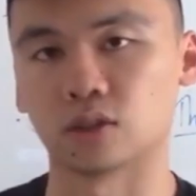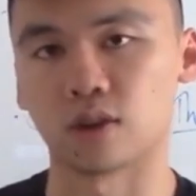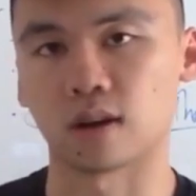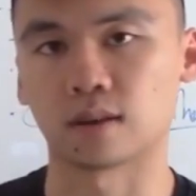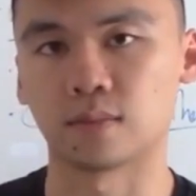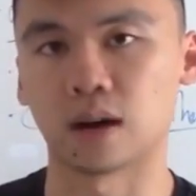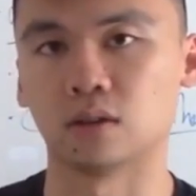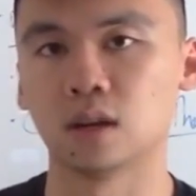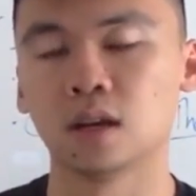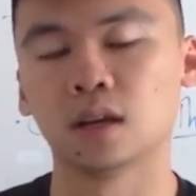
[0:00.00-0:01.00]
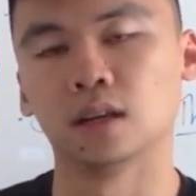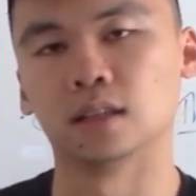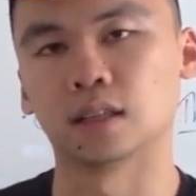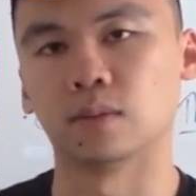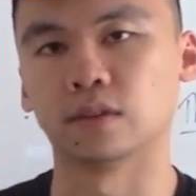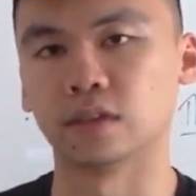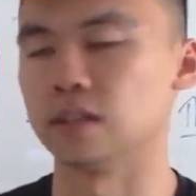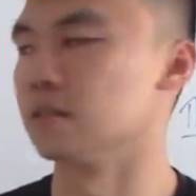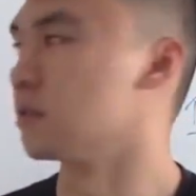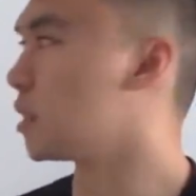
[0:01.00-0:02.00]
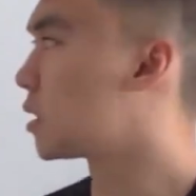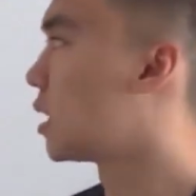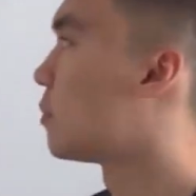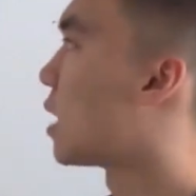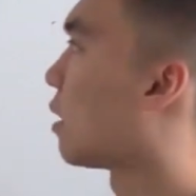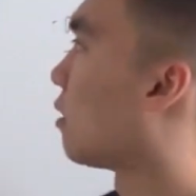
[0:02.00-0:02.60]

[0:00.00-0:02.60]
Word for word: talk about in the coming video. So just keep that